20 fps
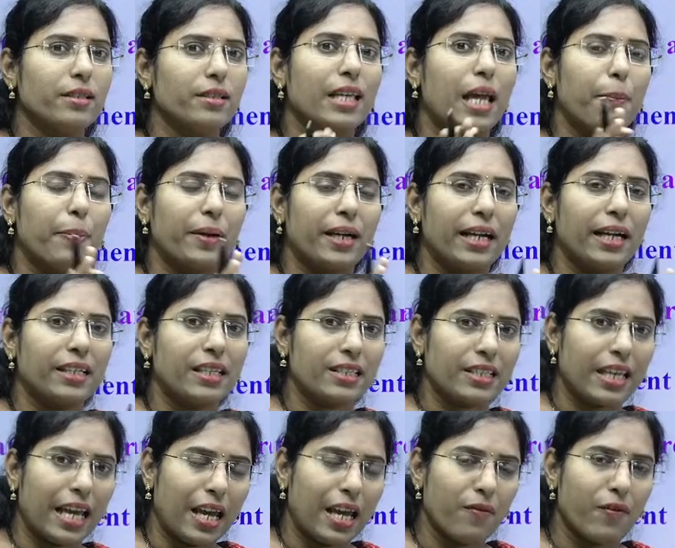hepatitis
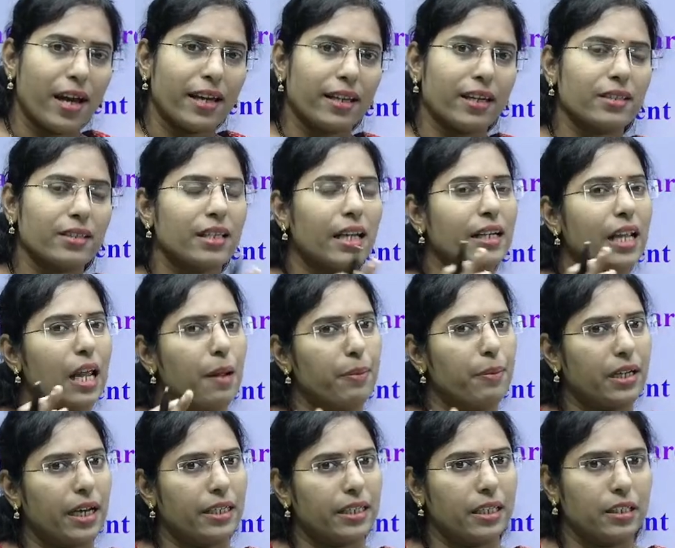A virus and
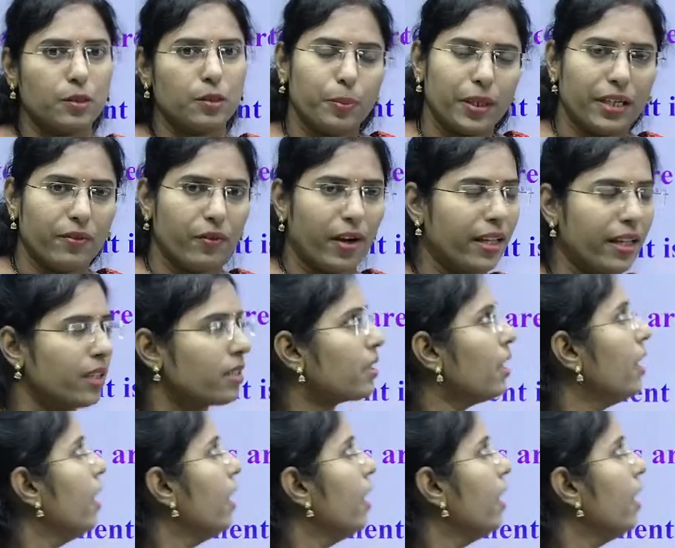hepatitis B virus.